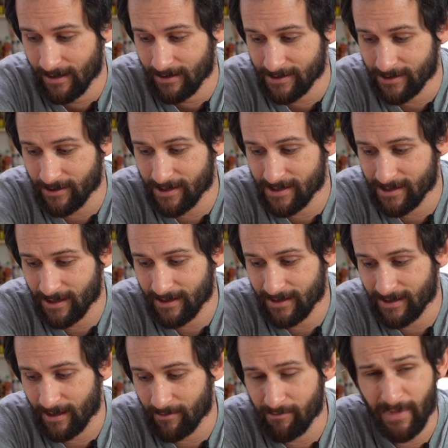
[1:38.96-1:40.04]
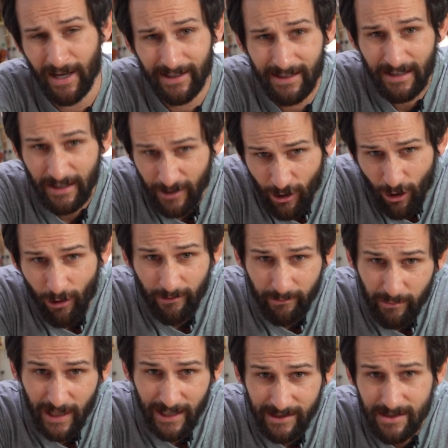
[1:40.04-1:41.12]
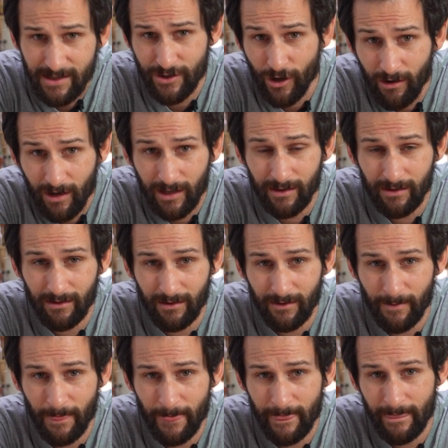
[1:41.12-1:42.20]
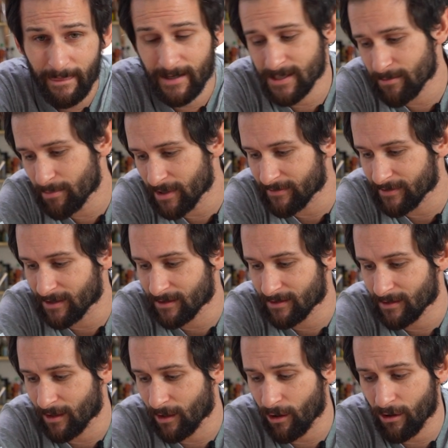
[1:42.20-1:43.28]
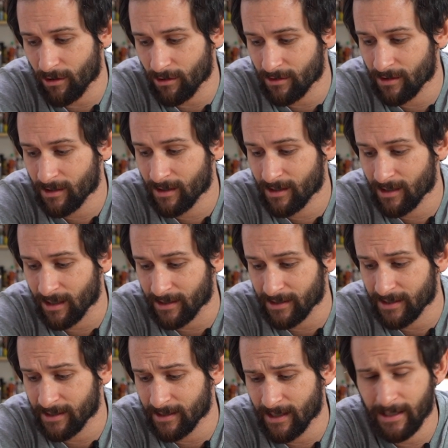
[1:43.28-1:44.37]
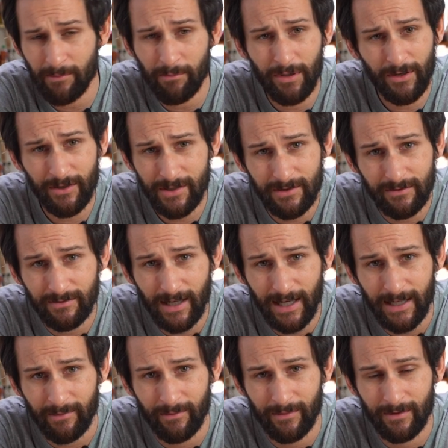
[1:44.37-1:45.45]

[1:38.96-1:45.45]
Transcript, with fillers: So I've decided that magnetic hot plate stirrer is a bit of a long, clunky and impersonal name.